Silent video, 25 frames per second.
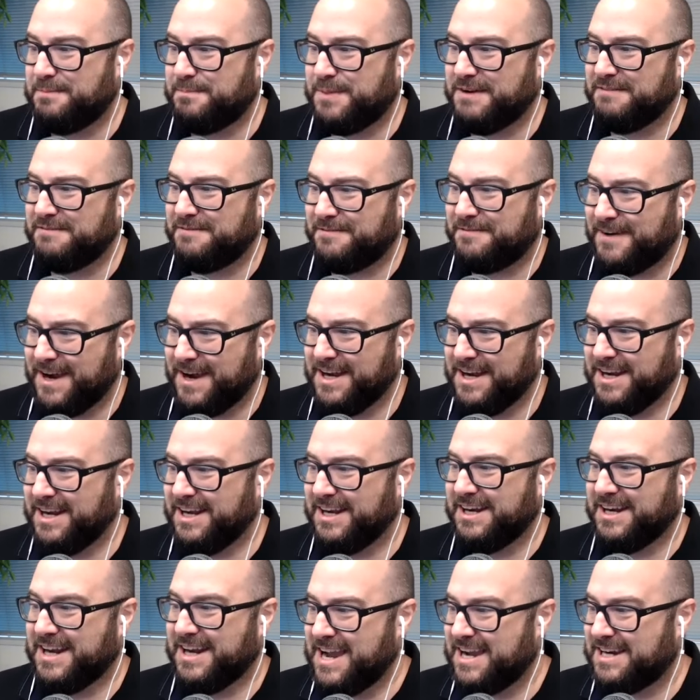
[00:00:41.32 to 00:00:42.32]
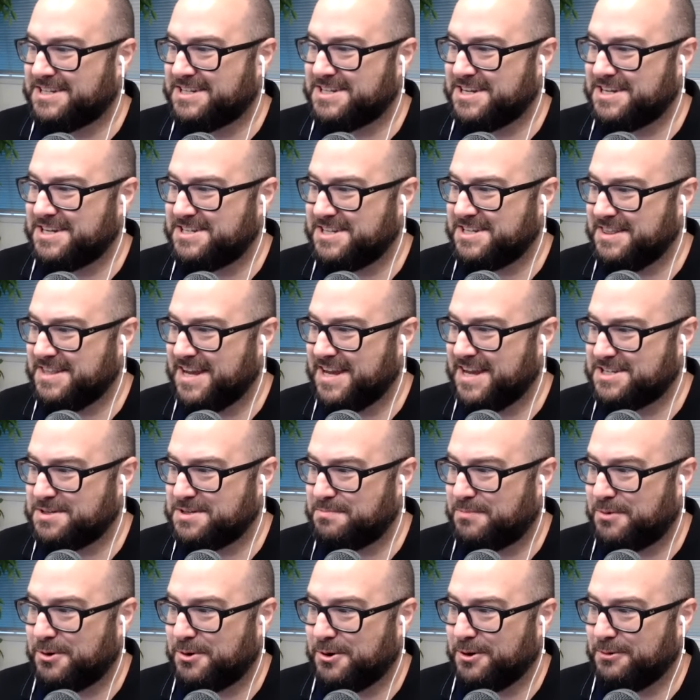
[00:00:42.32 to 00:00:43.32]
but finding and accessing that
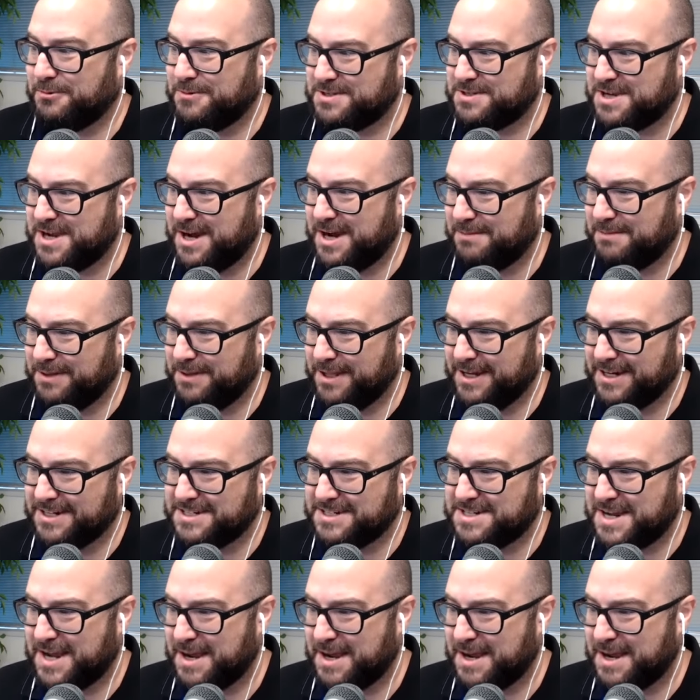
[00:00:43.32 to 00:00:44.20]
support was complex,